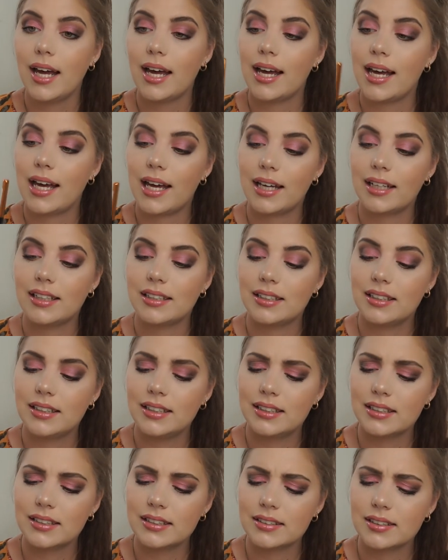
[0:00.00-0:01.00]
And
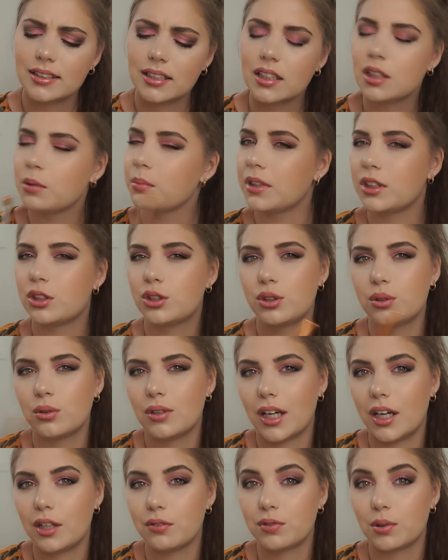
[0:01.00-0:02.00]
it is a little bit too
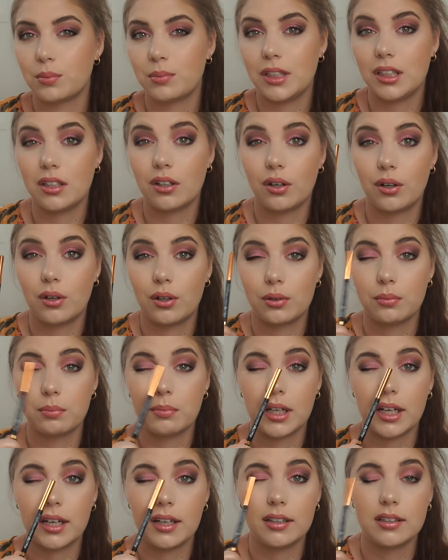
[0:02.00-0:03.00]
light for me on
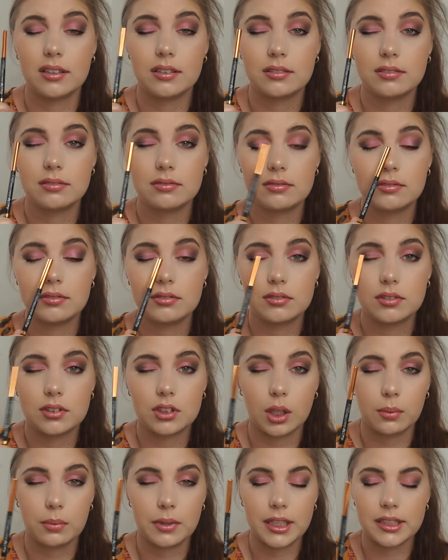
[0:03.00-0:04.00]
my
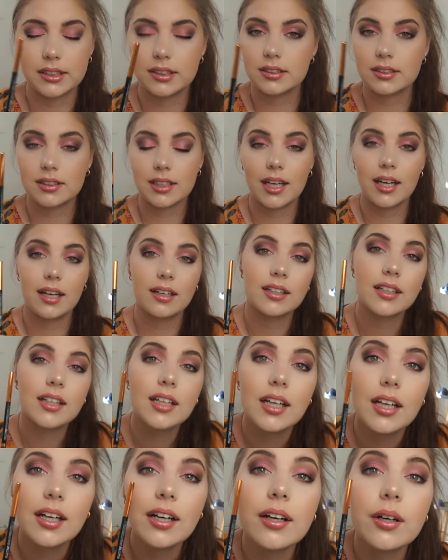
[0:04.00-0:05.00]
top lashes. And
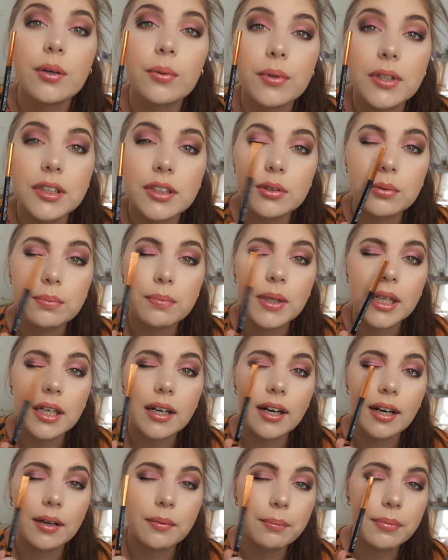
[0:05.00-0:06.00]
when you
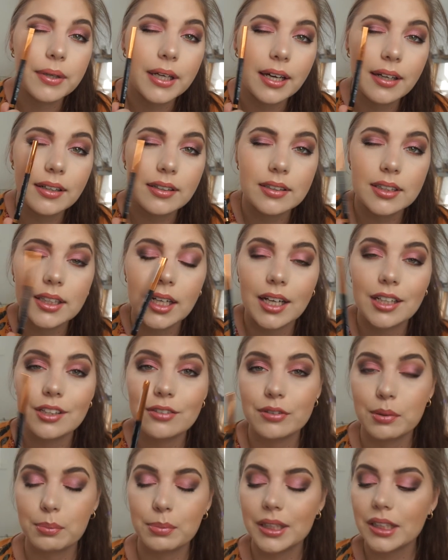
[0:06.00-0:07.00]
pan kind
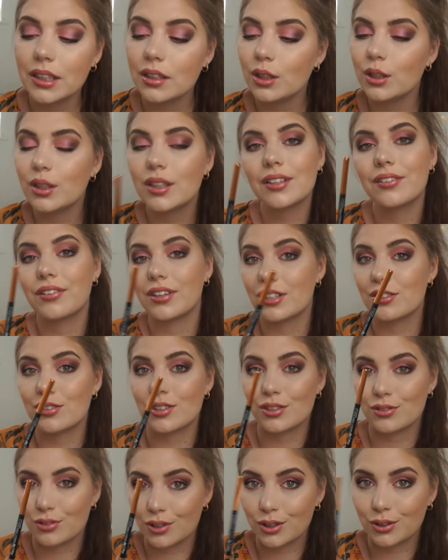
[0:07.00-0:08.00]
of a pink look, this
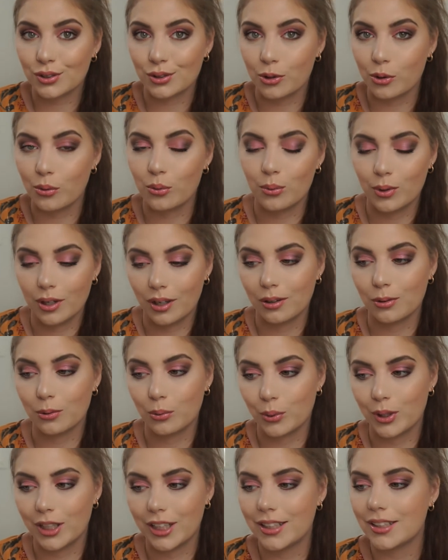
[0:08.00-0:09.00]
does not go well
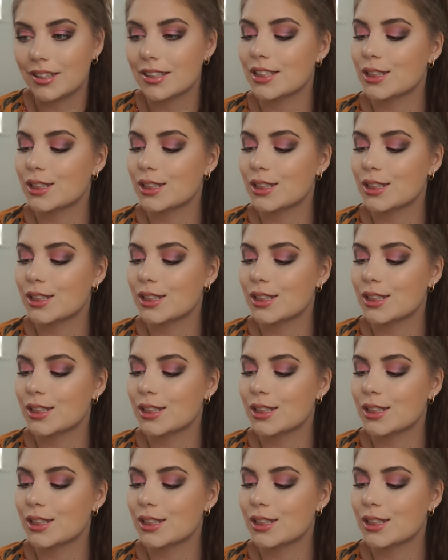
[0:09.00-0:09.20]
with it.